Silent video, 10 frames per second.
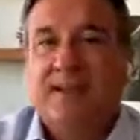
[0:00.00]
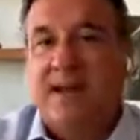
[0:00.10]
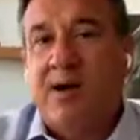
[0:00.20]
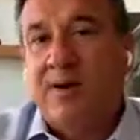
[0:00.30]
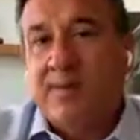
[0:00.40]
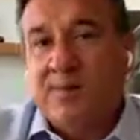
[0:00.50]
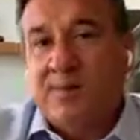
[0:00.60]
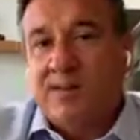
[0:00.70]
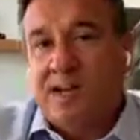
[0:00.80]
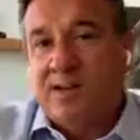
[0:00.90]
Now, I
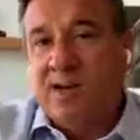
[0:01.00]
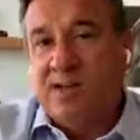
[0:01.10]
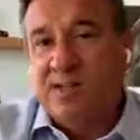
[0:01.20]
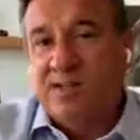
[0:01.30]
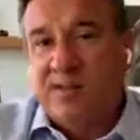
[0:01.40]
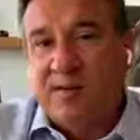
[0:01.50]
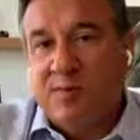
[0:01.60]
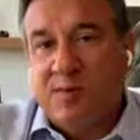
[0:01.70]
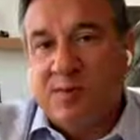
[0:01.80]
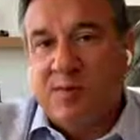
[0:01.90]
think with technology
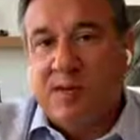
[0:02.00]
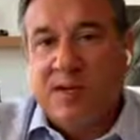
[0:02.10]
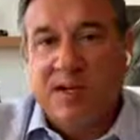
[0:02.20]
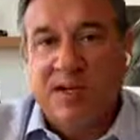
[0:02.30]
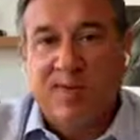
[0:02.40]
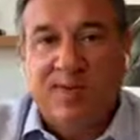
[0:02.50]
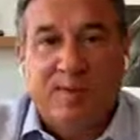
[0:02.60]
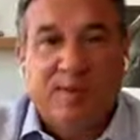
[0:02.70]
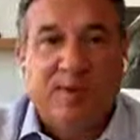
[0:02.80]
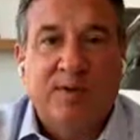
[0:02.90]
and people getting
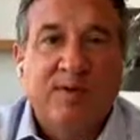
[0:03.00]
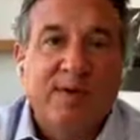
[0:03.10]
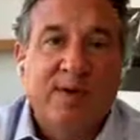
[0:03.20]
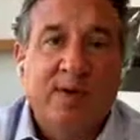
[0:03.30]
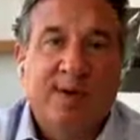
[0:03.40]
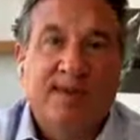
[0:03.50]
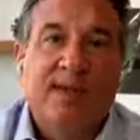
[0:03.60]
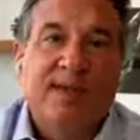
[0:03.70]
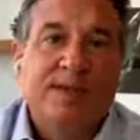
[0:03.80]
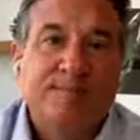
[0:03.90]
comfortable with
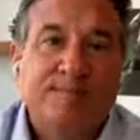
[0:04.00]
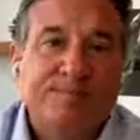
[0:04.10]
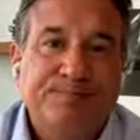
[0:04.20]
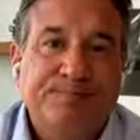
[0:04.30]
the